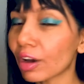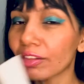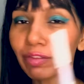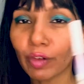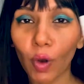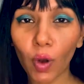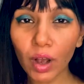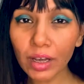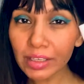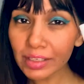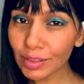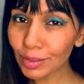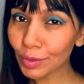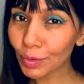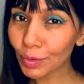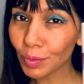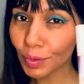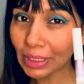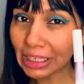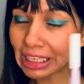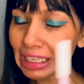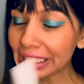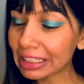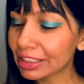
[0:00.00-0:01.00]
of course
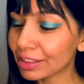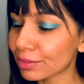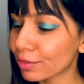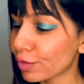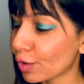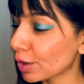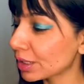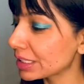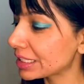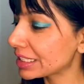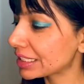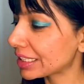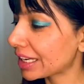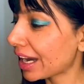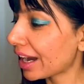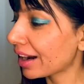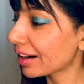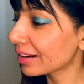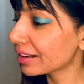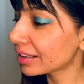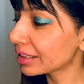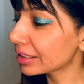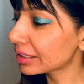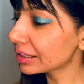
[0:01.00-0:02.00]
you need the
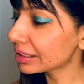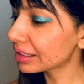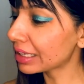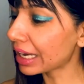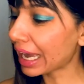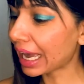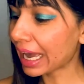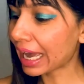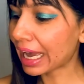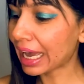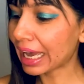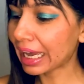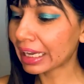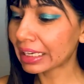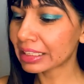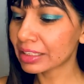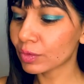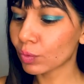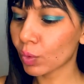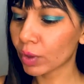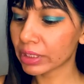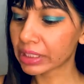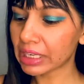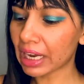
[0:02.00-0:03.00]
Falscara,
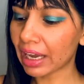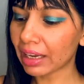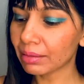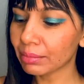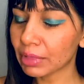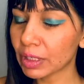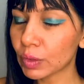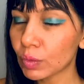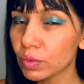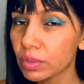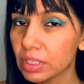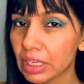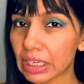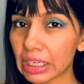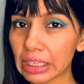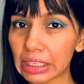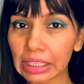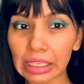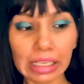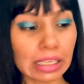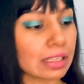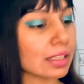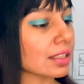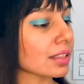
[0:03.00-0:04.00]
and what I'm
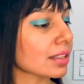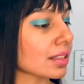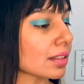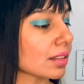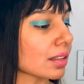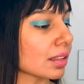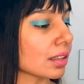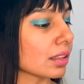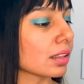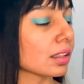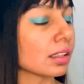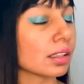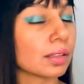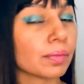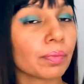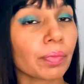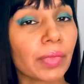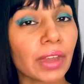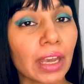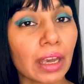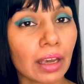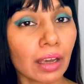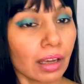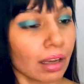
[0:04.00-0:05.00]
using is the
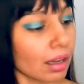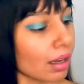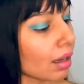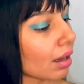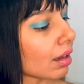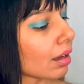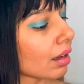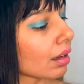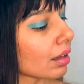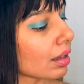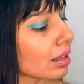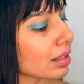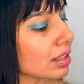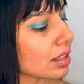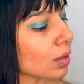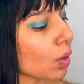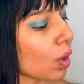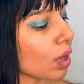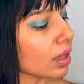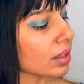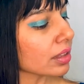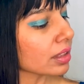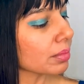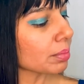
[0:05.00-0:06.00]

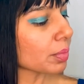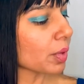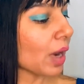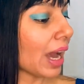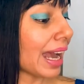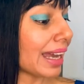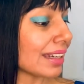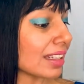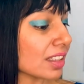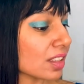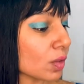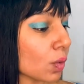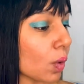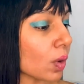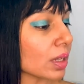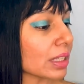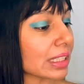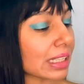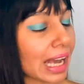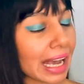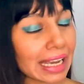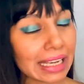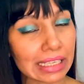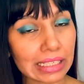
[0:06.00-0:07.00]
brand is
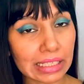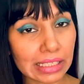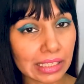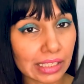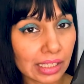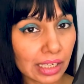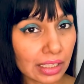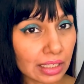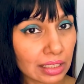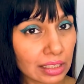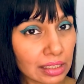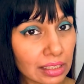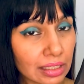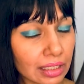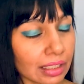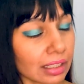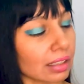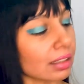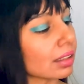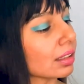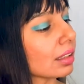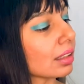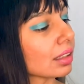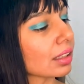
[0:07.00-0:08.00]
called Dye Silk.
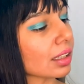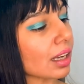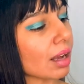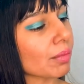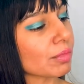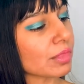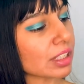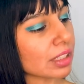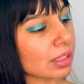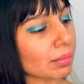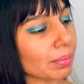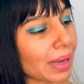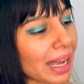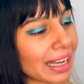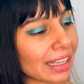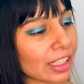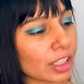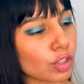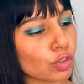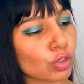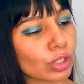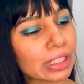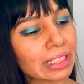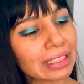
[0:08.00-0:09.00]
Comes in a
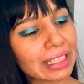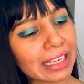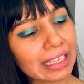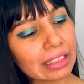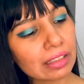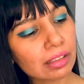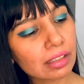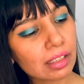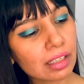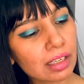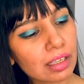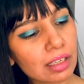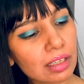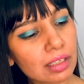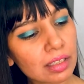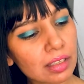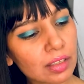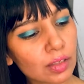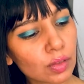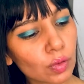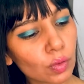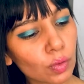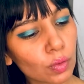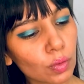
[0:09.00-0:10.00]
packaging like this.
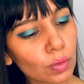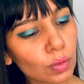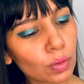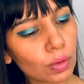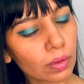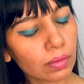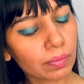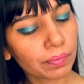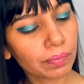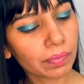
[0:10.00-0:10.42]
So